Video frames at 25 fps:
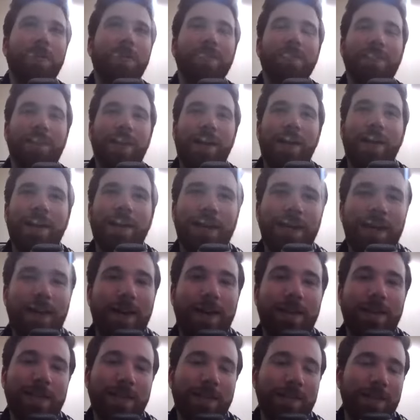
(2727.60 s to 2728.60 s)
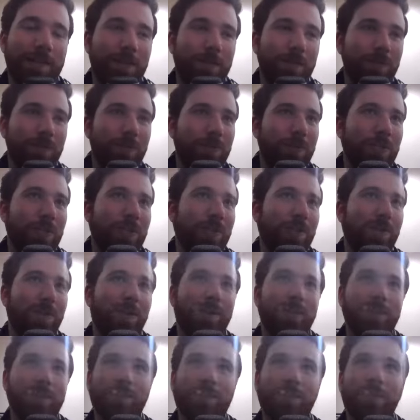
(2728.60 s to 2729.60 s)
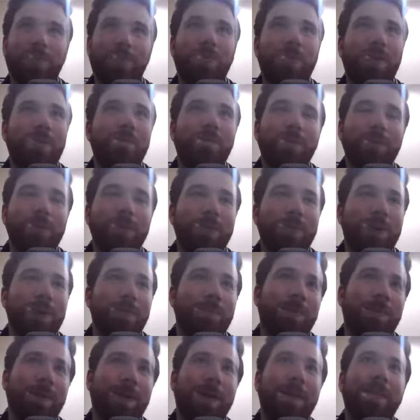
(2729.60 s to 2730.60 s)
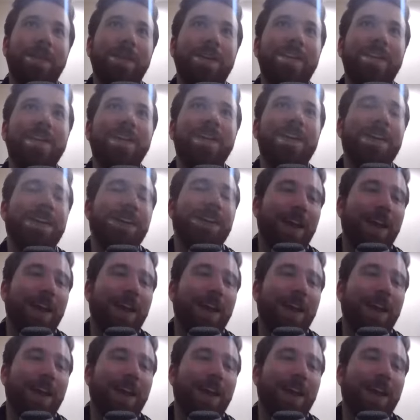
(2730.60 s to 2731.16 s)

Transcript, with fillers: exciting guys on there, Lucia Costa, whoever you want to put on there.